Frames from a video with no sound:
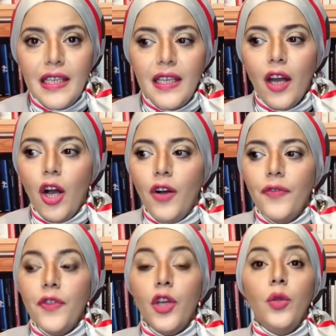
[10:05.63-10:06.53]
of the
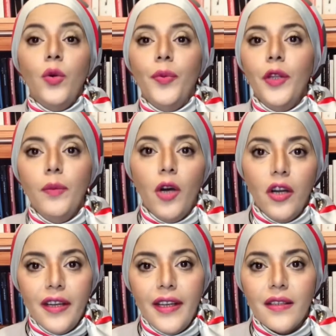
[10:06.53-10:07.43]
global
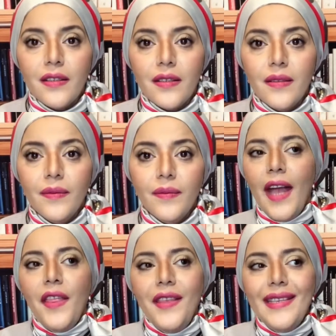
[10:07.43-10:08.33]
market. And
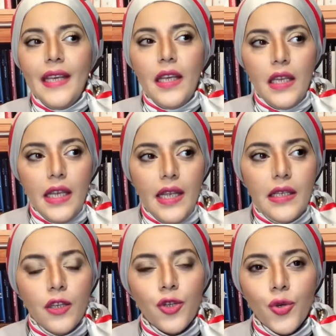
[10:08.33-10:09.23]
creates a
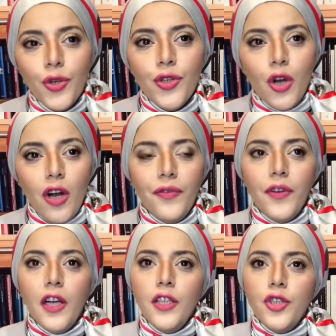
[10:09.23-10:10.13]
sort of
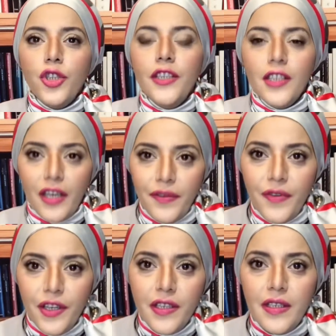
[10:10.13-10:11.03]
cultural
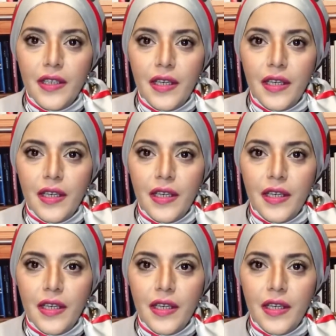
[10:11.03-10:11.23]
diversity